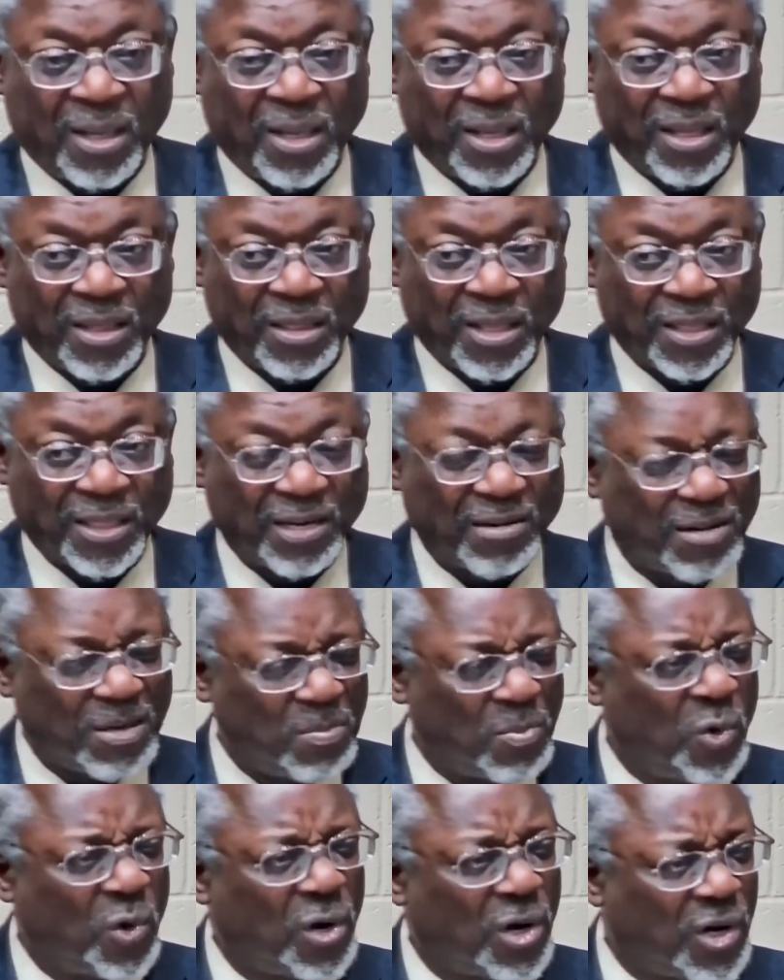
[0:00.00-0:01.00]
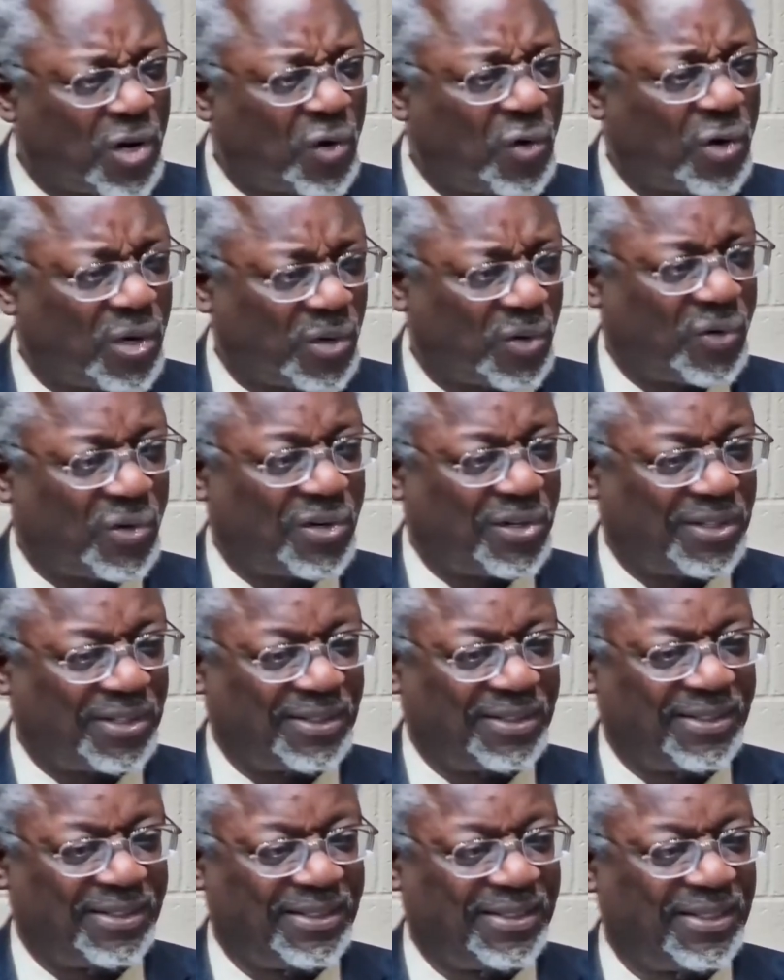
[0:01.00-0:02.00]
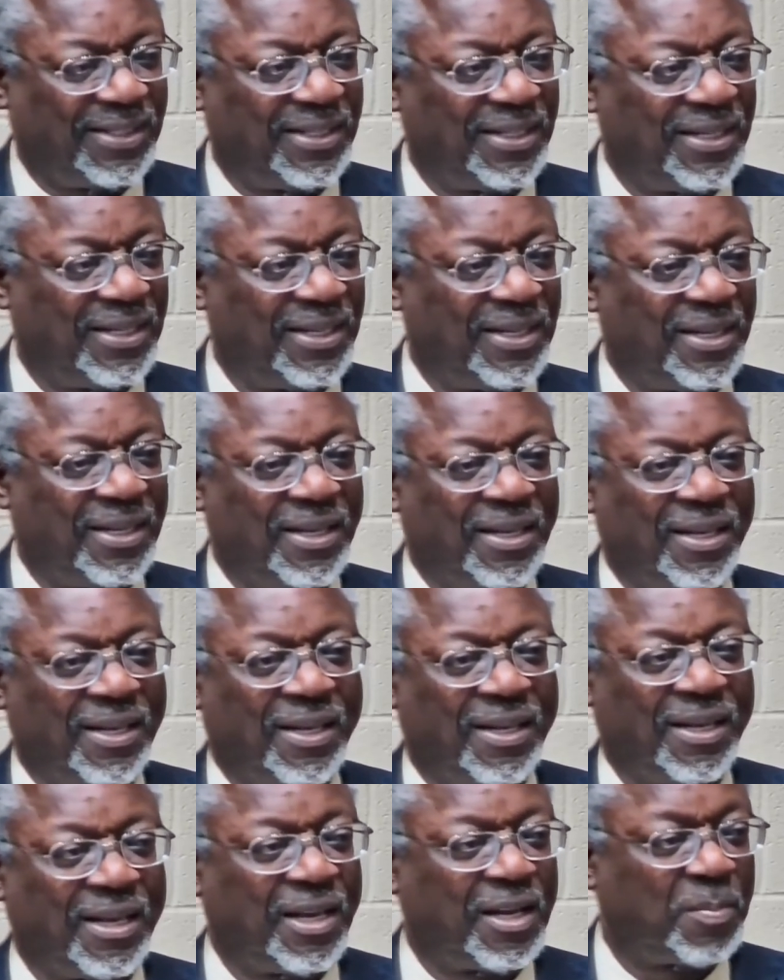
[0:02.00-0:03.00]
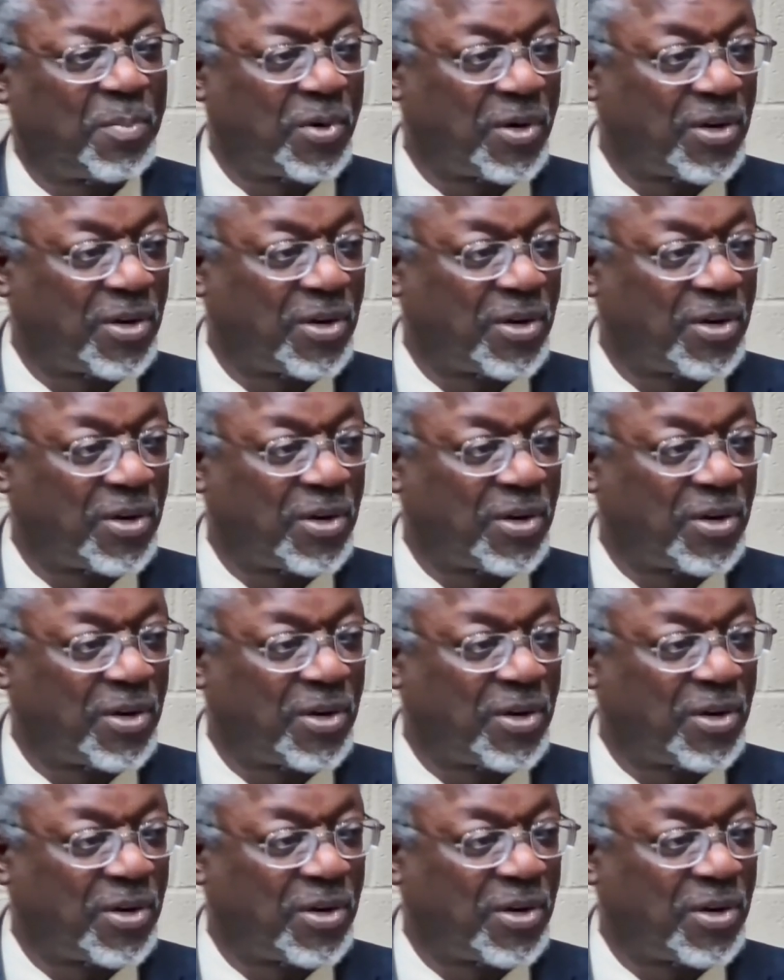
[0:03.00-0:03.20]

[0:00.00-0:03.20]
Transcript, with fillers: that there is more going on in the book of